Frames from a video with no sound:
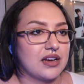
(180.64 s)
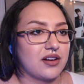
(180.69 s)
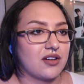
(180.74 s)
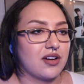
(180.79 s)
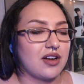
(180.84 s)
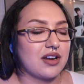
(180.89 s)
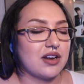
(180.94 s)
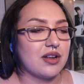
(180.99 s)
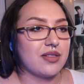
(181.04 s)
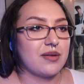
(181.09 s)

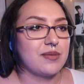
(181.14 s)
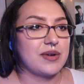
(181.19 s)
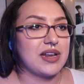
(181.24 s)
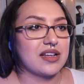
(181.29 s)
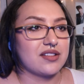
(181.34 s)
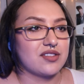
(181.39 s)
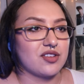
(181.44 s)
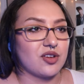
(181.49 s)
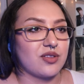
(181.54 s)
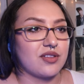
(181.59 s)
Girl, I know them
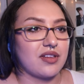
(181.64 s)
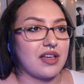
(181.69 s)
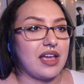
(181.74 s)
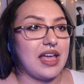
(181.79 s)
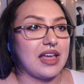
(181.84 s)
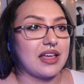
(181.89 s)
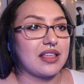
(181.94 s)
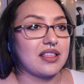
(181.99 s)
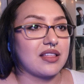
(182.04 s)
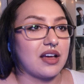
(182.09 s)
dancers
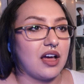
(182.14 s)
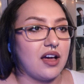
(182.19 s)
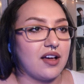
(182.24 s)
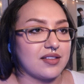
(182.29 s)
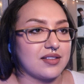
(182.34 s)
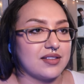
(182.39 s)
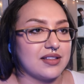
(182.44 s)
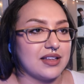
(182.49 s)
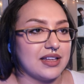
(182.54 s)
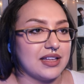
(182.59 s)
are
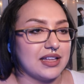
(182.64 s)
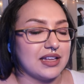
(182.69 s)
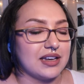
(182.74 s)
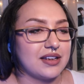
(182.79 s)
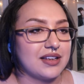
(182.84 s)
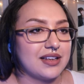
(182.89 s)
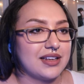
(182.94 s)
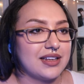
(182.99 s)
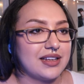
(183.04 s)
exhausted.